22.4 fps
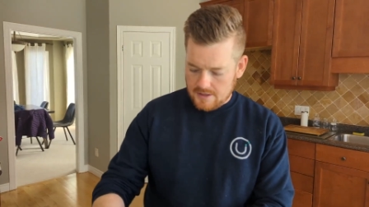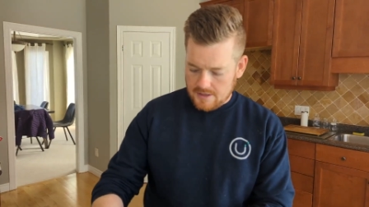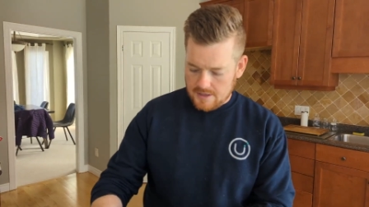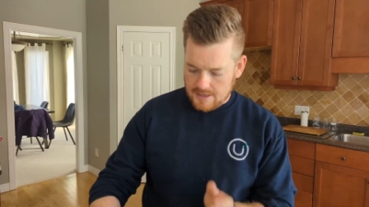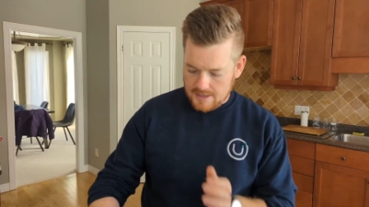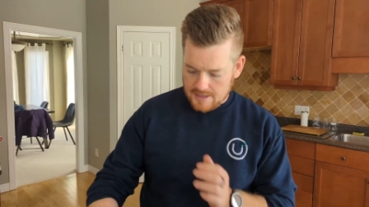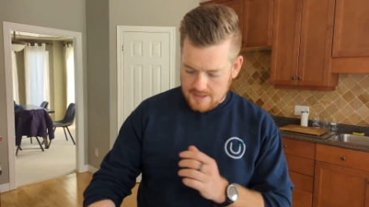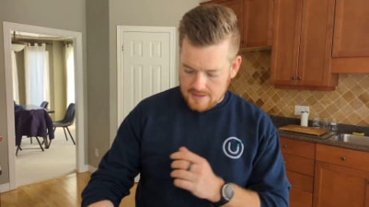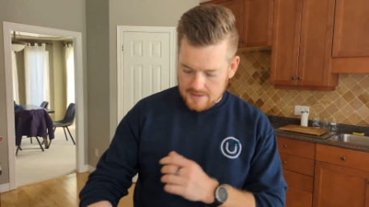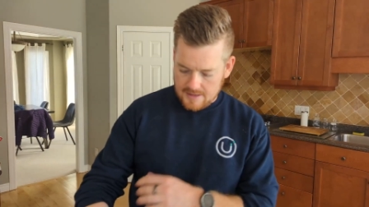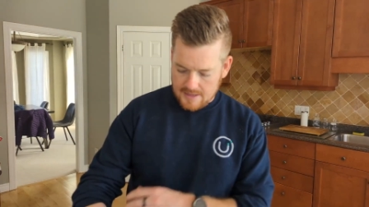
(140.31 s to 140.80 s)

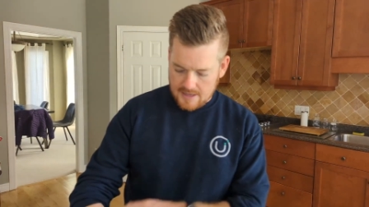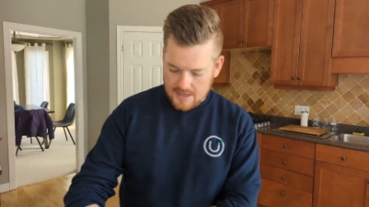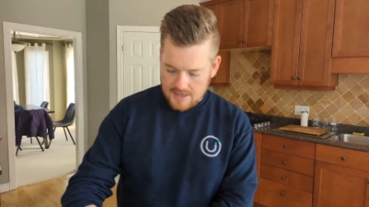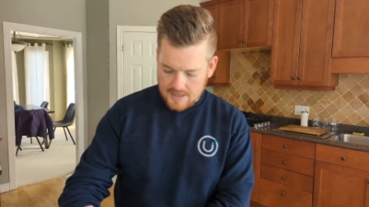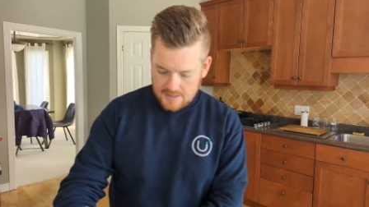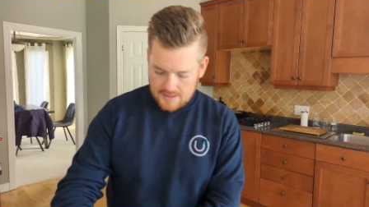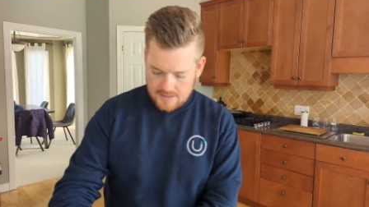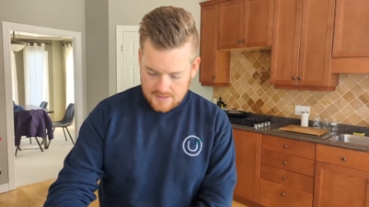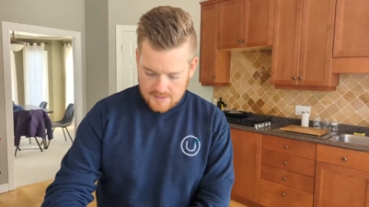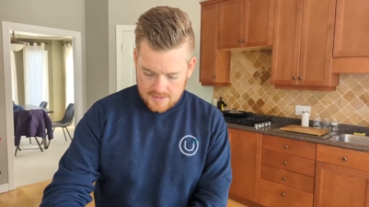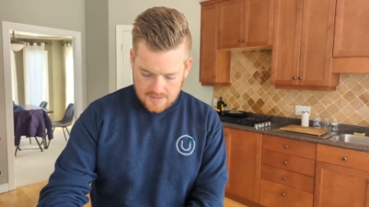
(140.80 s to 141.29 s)
And
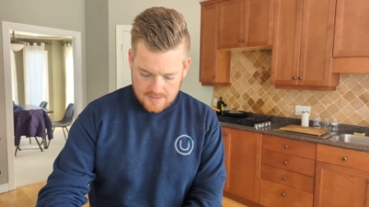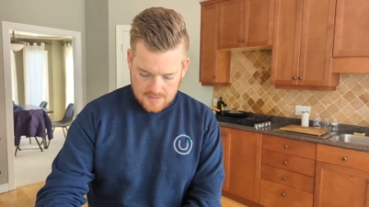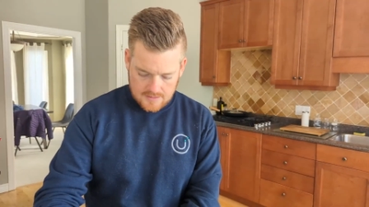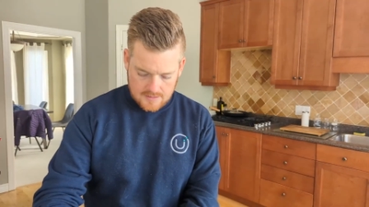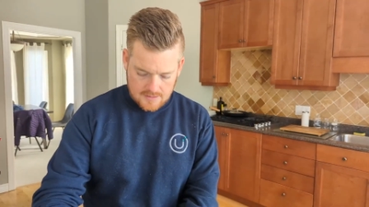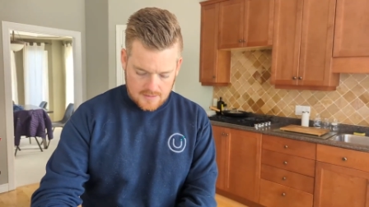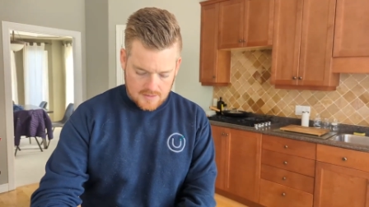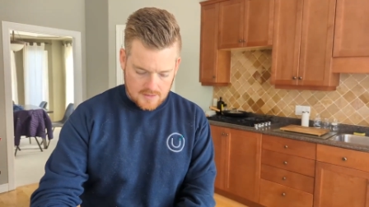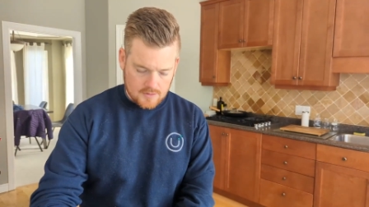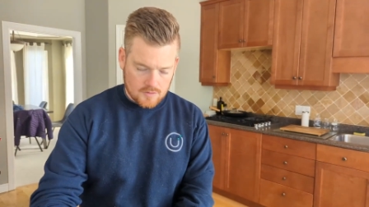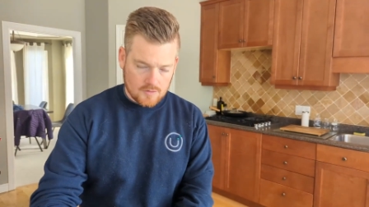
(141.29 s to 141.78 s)
then
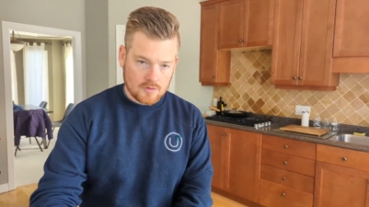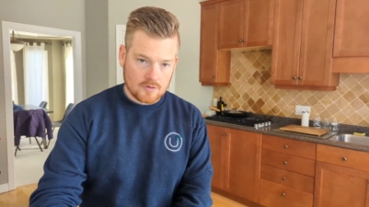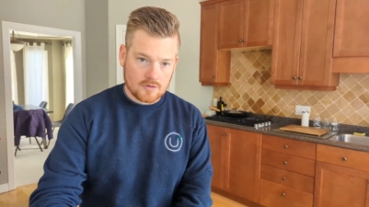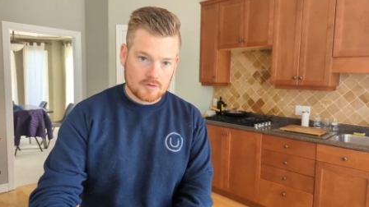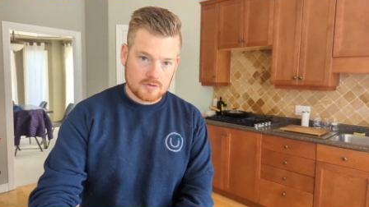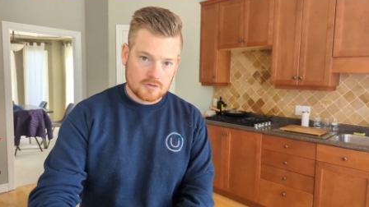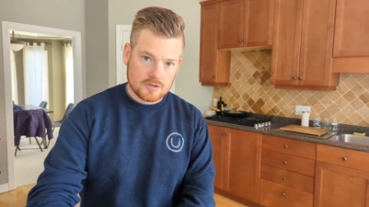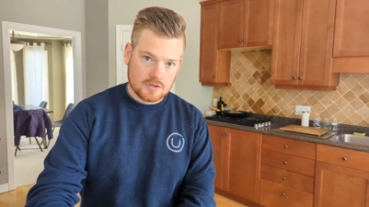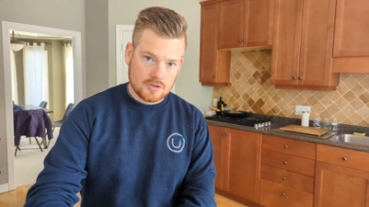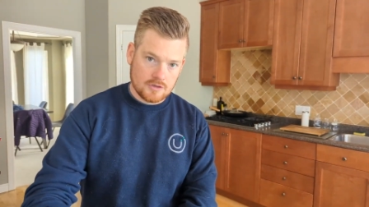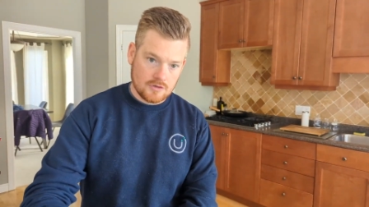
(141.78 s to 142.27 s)
in
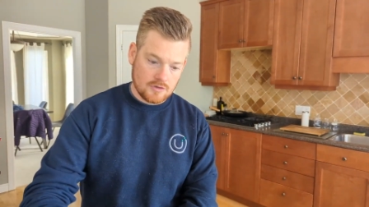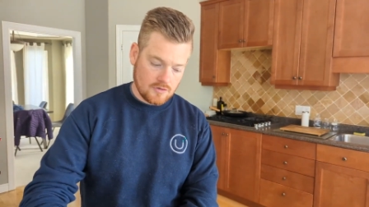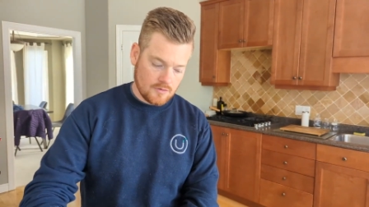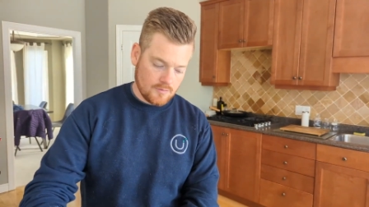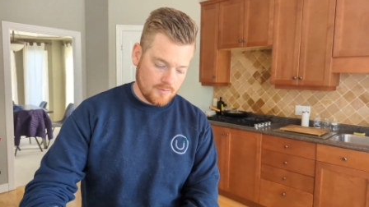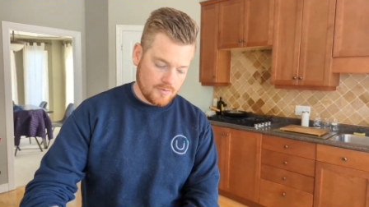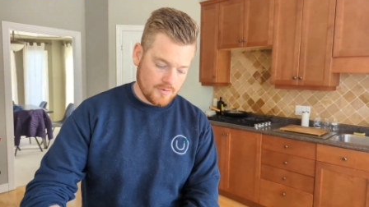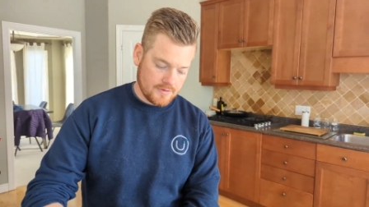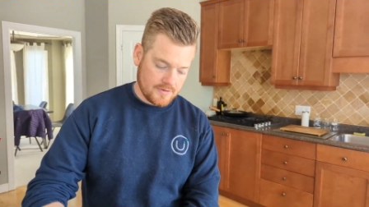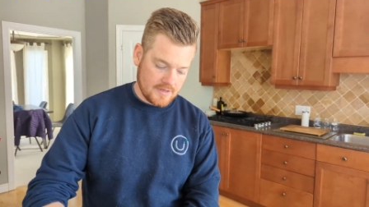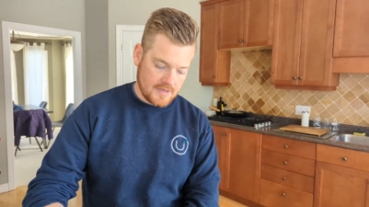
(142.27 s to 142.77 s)
order to
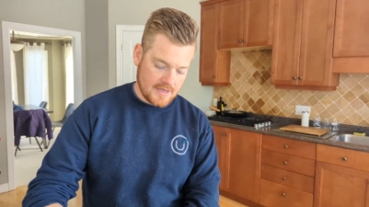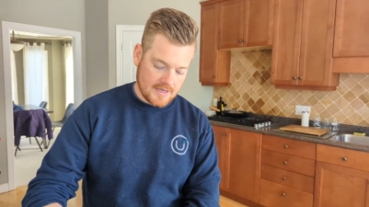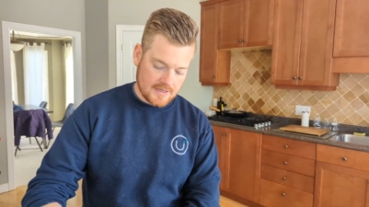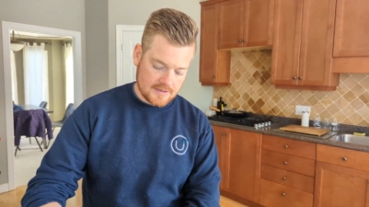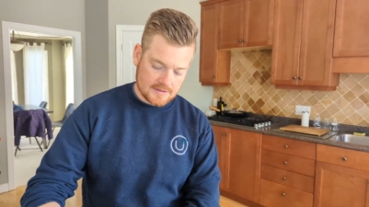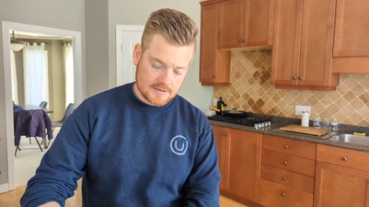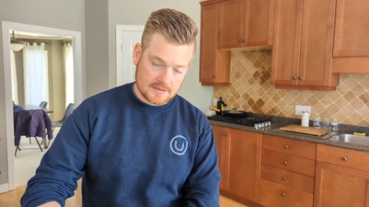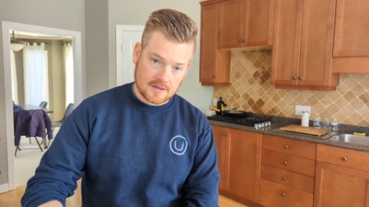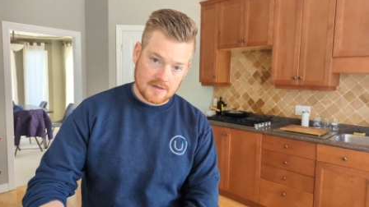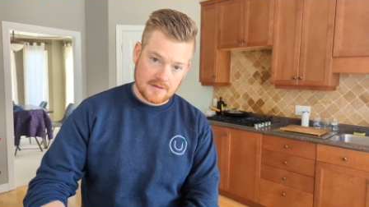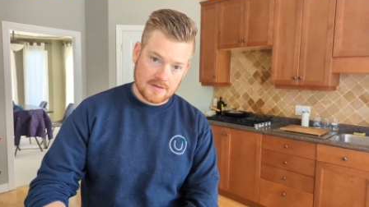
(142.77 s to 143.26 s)
put the
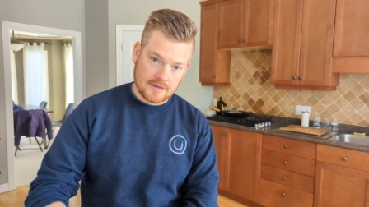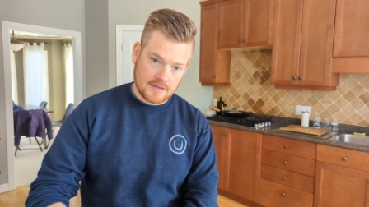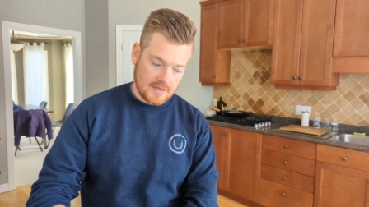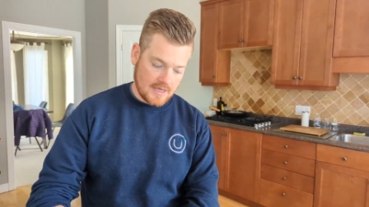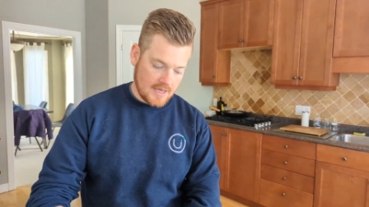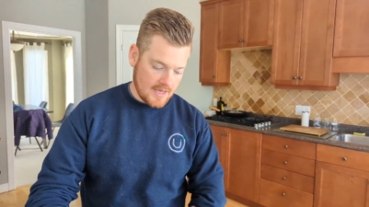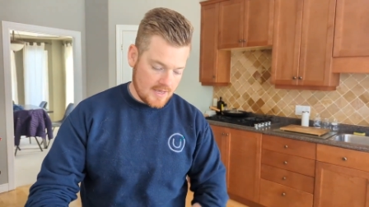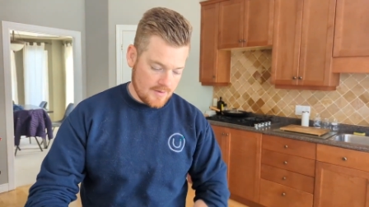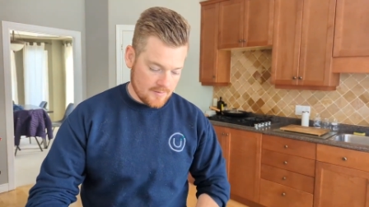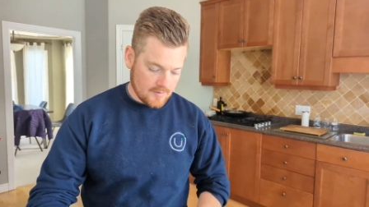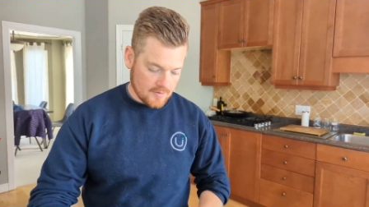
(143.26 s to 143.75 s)
ends on the
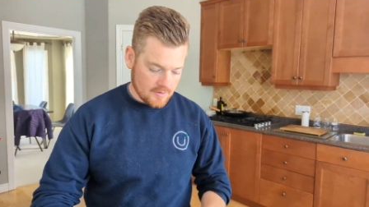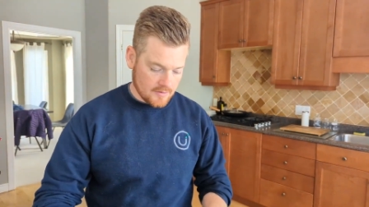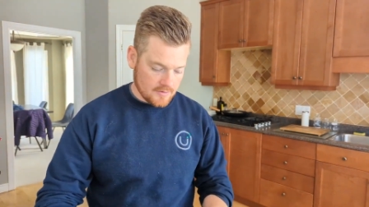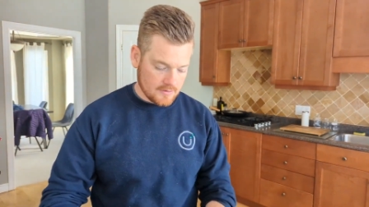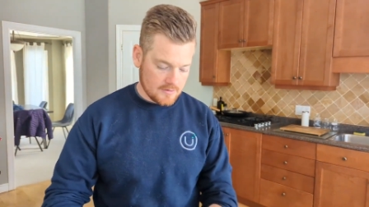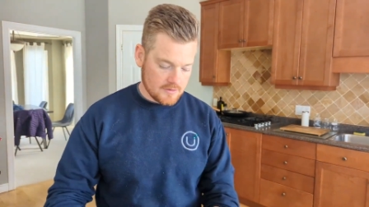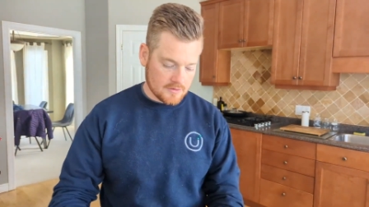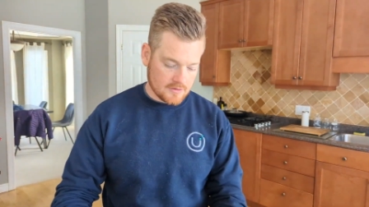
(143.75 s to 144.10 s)
cable,